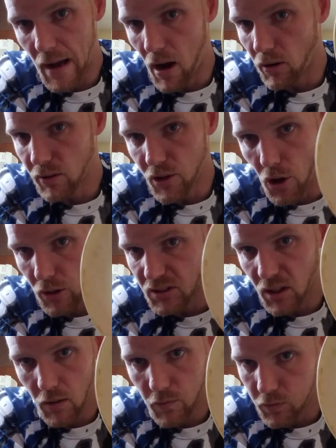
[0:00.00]
out and know it's
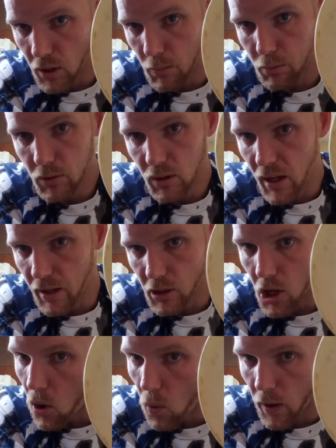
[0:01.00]
going to flip and
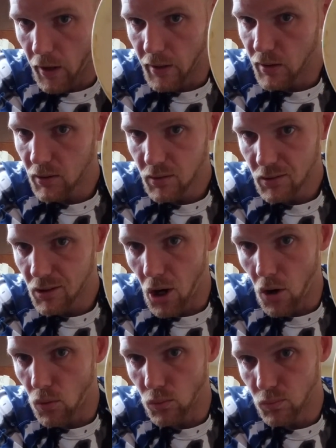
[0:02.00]
go where it
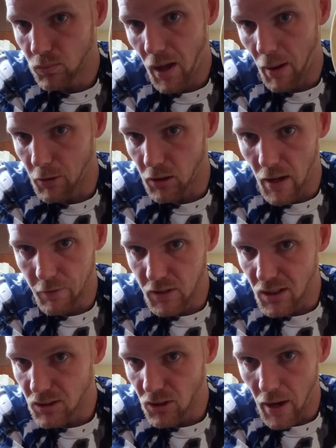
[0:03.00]
go. I'm a
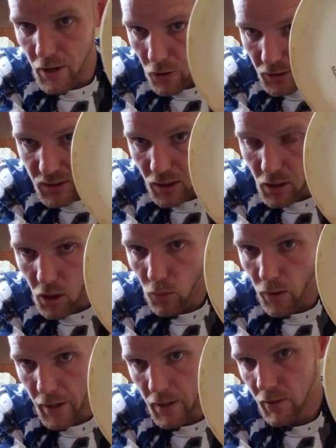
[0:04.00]
lefty, so I know it's going to go
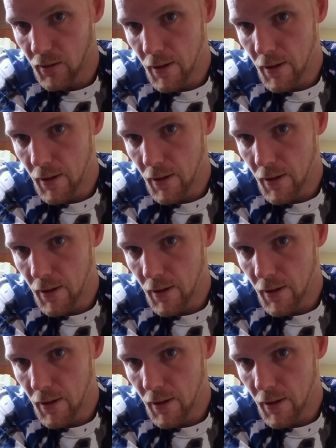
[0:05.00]
right.